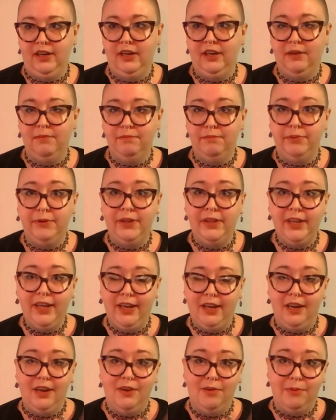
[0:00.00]

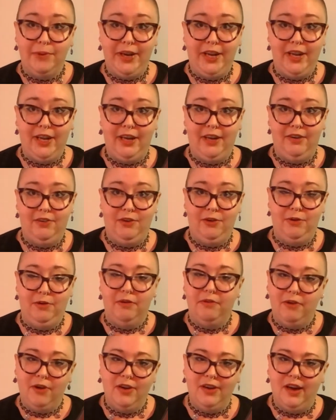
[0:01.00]
completed reading 2
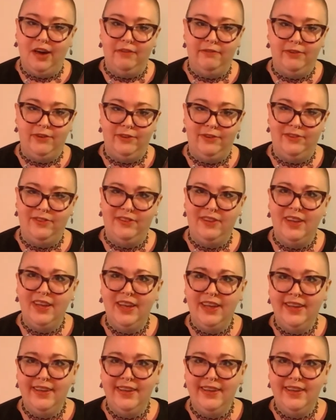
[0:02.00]
of her novels,